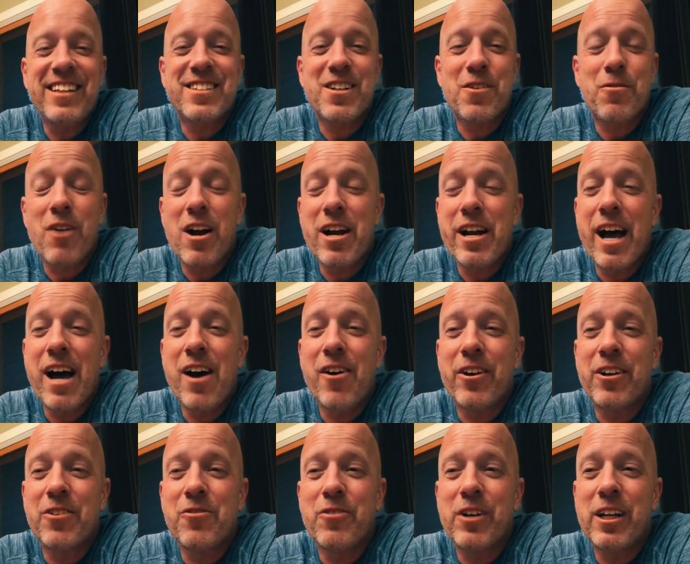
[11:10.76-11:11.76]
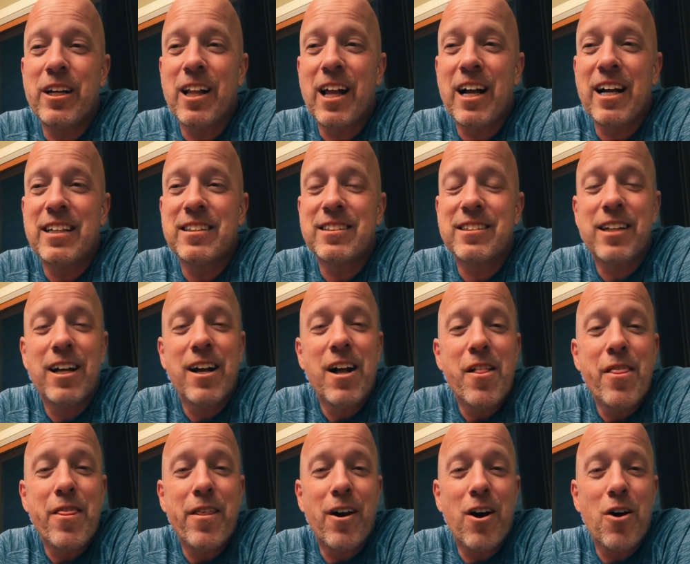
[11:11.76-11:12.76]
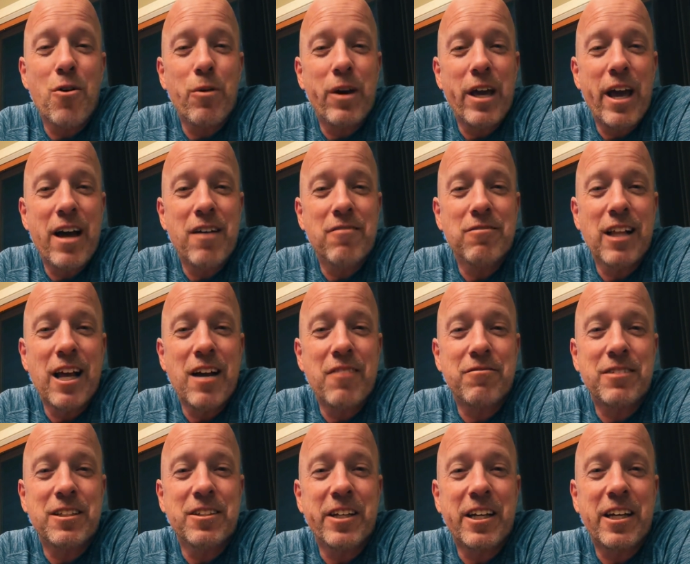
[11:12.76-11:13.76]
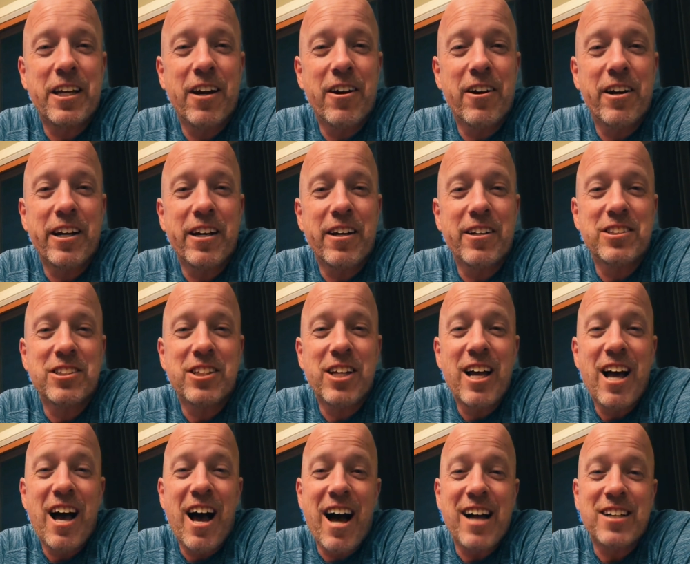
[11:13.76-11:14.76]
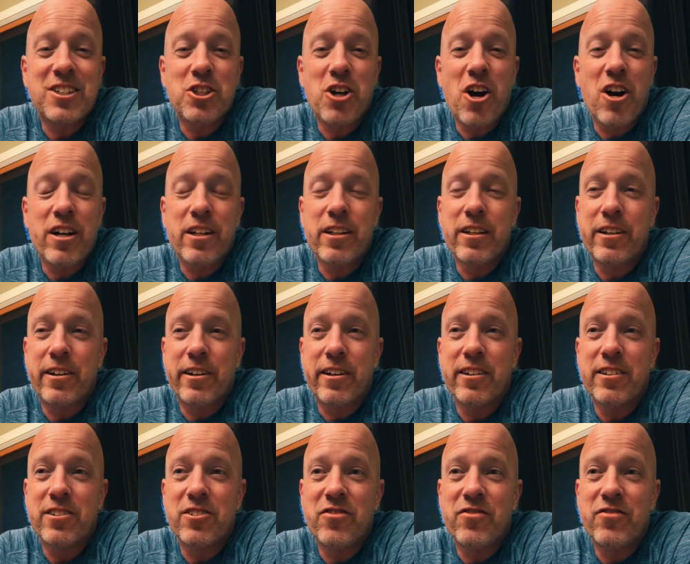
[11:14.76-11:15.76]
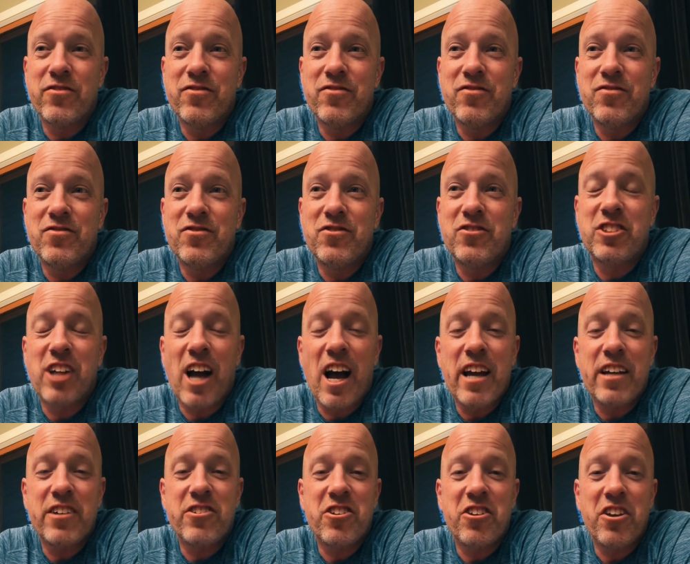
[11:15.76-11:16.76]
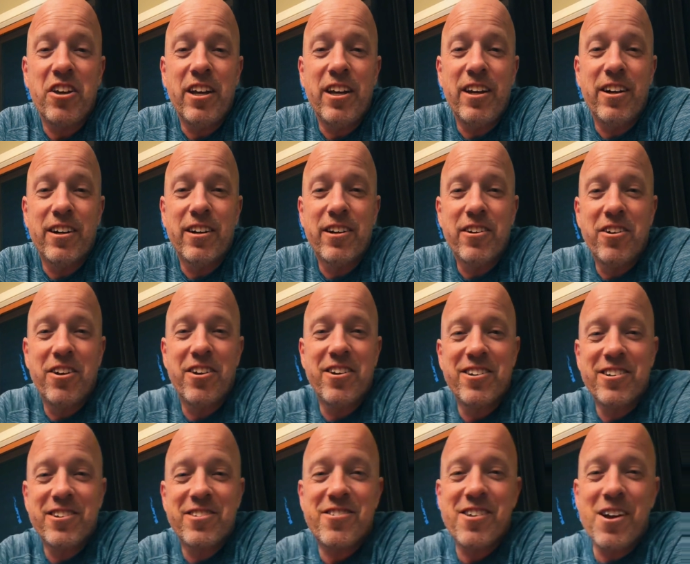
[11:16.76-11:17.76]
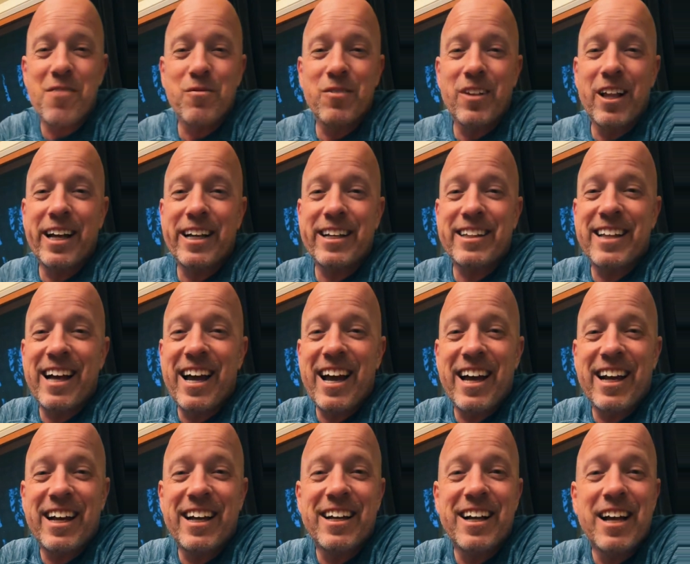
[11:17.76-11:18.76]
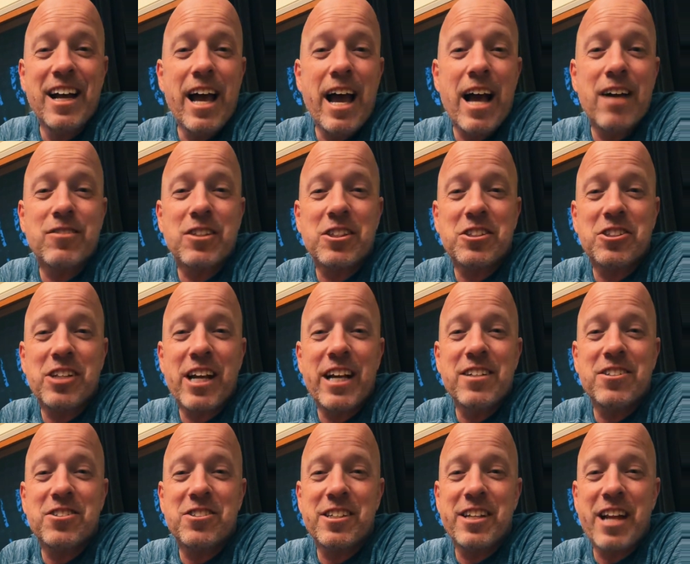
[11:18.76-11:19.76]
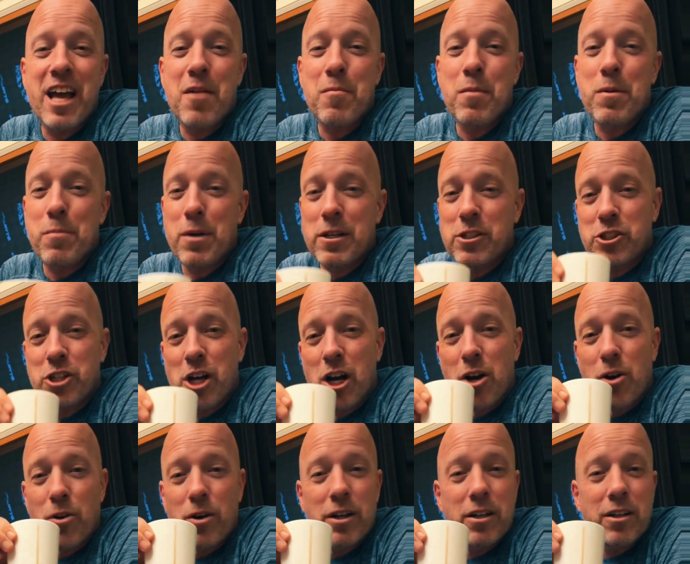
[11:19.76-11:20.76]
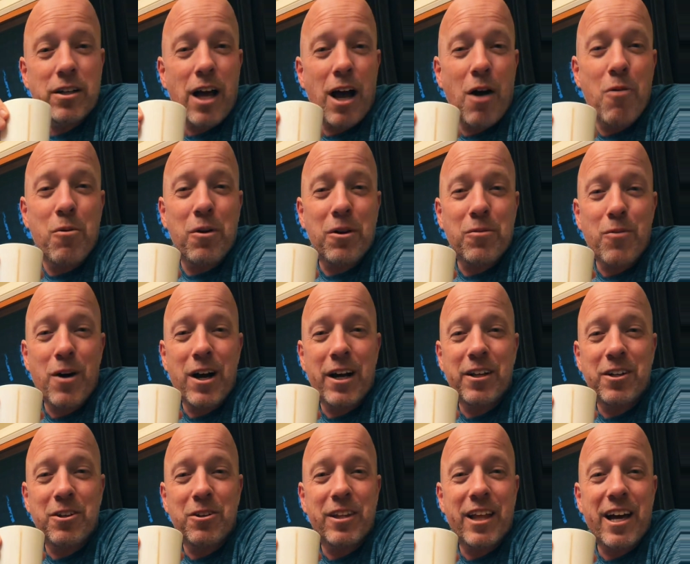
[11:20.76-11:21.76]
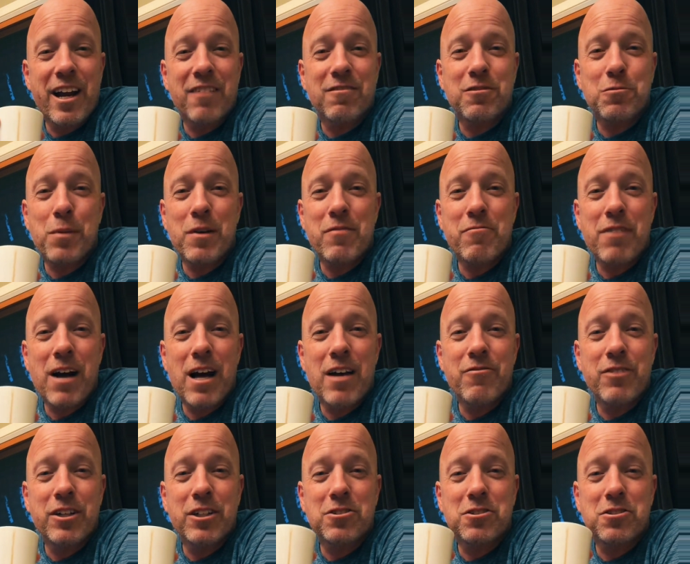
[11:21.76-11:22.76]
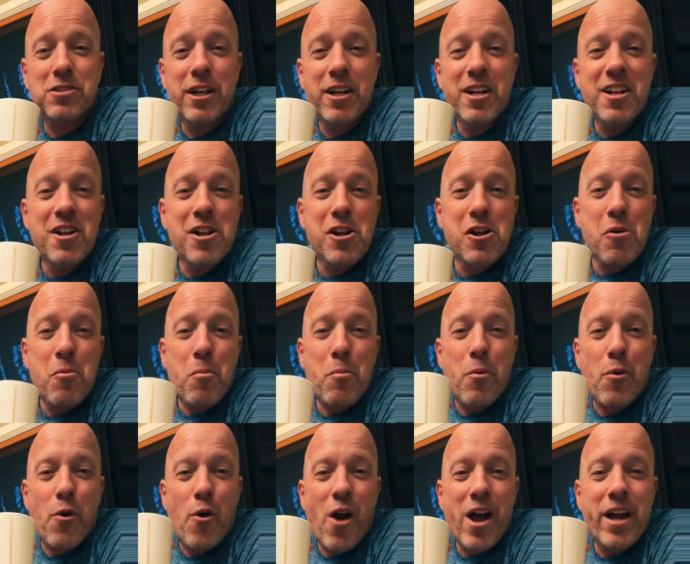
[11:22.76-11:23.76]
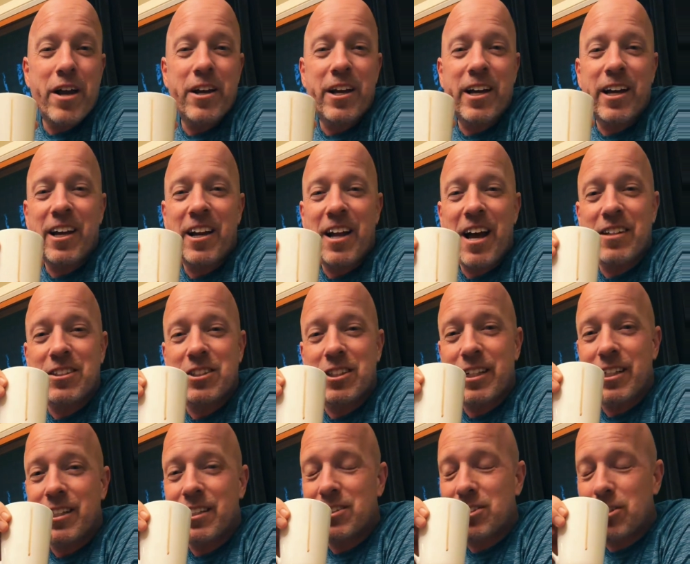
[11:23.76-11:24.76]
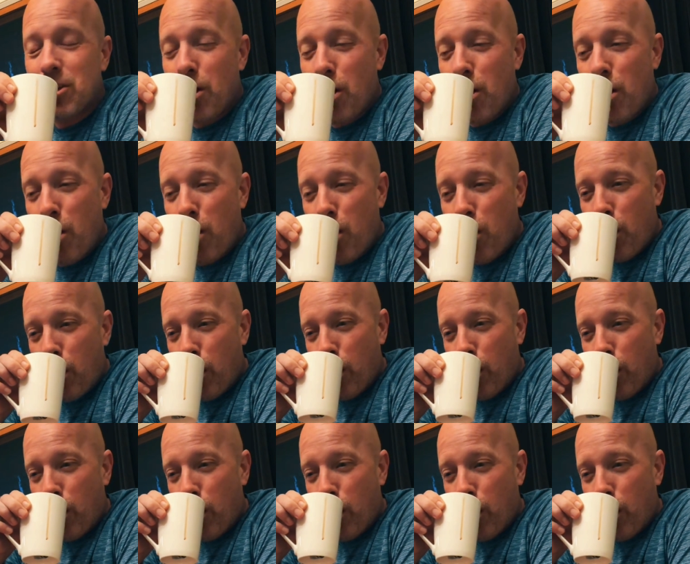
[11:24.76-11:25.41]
And i hate to run out and realize that all we have left in the Keurig is hot chocolate or chai tea or something like that. Have to change the name of my show. I wouldn't want to do that. I've spent five years branding it as it is.